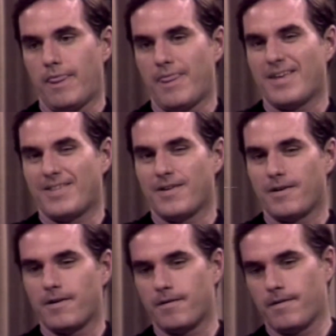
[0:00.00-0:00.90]
that
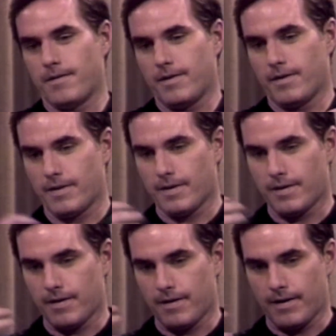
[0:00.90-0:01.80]
their
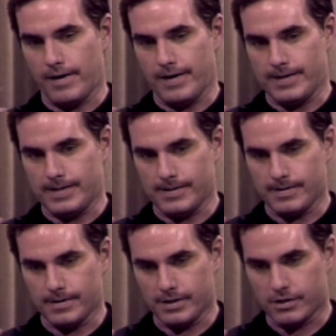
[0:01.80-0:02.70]

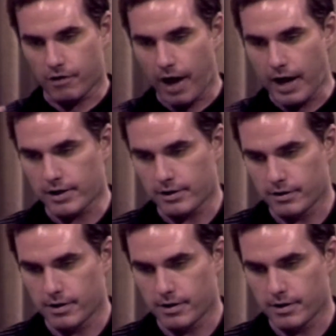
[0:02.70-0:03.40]
attraction